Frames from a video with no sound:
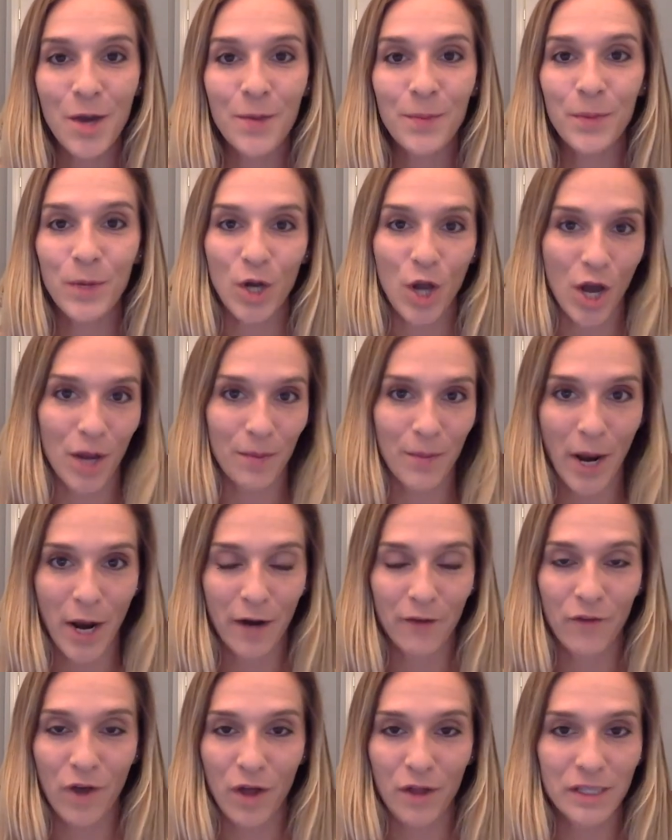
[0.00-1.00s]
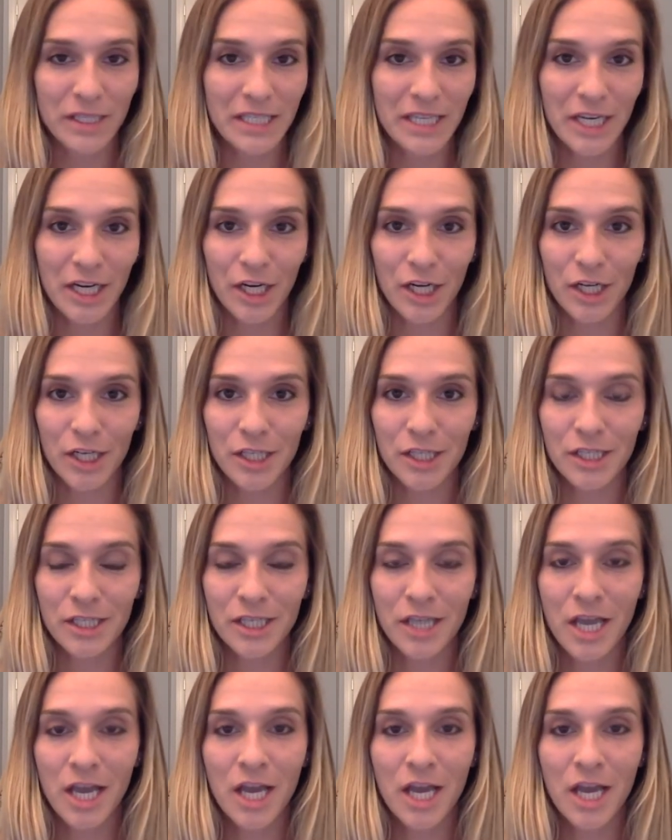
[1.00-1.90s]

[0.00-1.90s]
put on by our volunteers